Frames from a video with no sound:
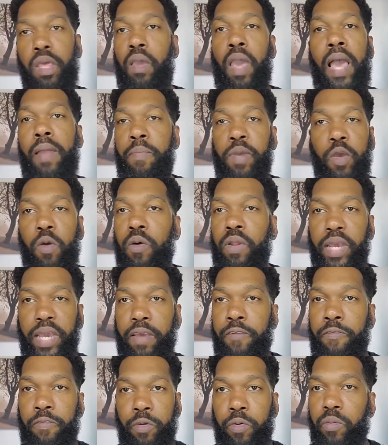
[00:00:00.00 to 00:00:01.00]
had me going to
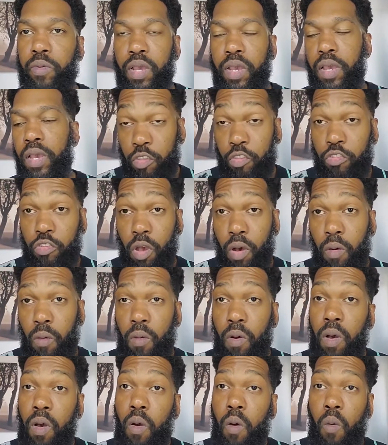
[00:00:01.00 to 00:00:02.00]
get food. So
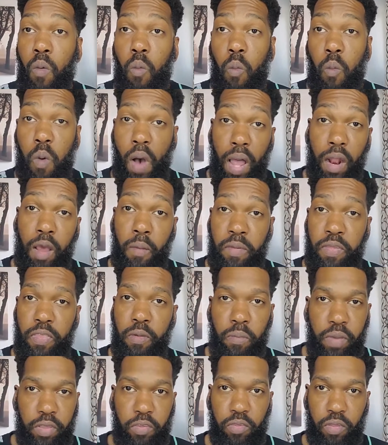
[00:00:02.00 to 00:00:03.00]
while I'm in the
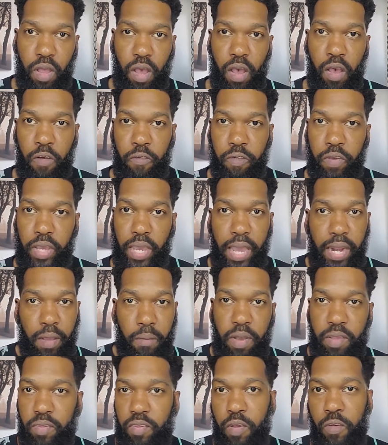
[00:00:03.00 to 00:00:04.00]
midst of getting
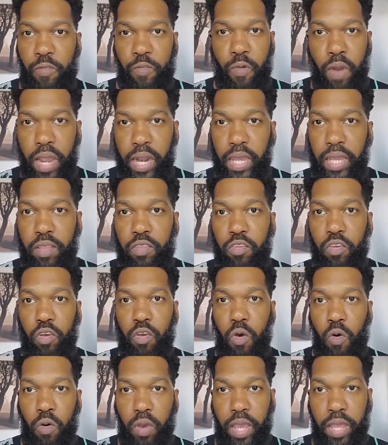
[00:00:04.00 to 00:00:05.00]
myself ready to
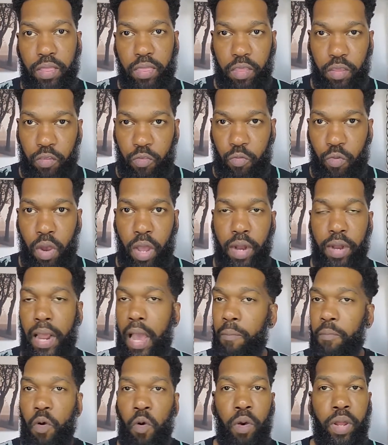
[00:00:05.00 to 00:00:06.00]
go get this run,
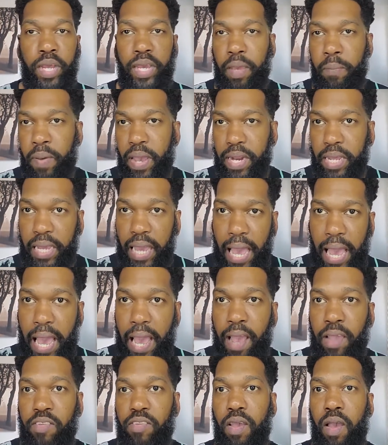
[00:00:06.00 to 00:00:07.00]
I'm going to get petty
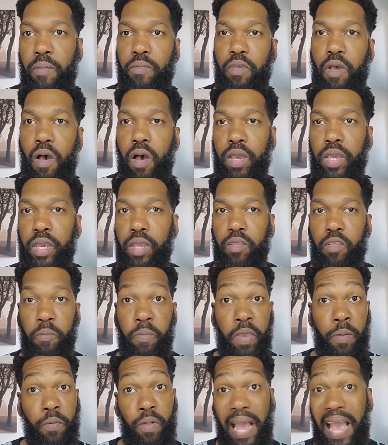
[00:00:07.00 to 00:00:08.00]
cash. I'm talking to
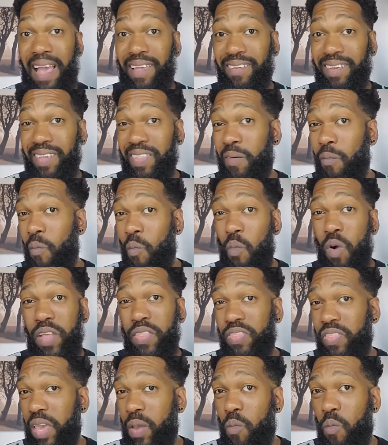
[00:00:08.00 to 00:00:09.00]
people, asking them
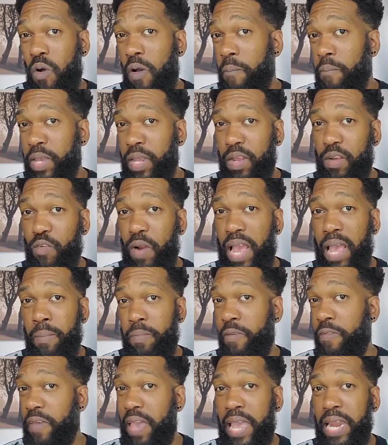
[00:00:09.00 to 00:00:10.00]
what they want me to grab,
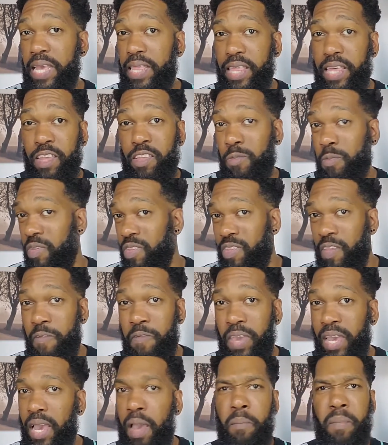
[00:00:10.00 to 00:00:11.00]
if anything
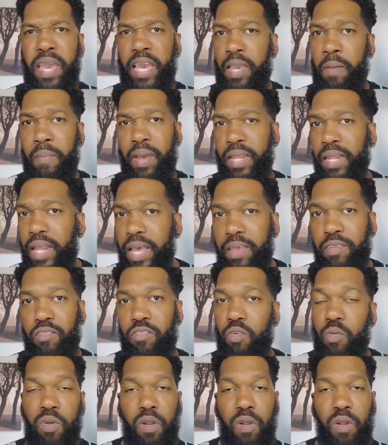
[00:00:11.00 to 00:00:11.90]
specific. I'm making my list, doing